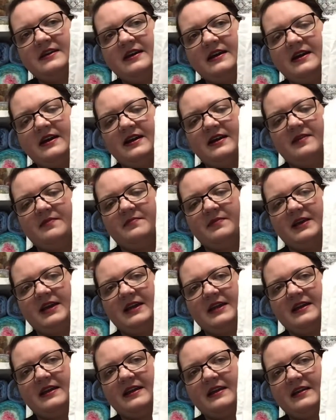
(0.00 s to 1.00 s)

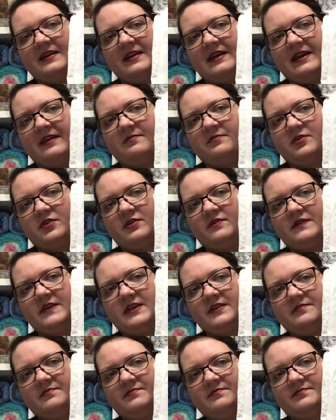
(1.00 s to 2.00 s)
I have more of
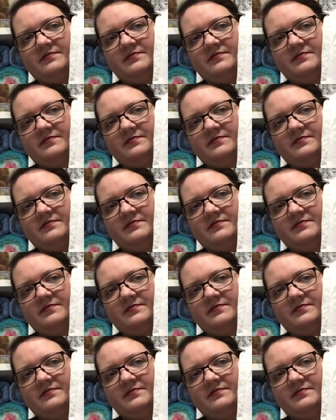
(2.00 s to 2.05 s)
it.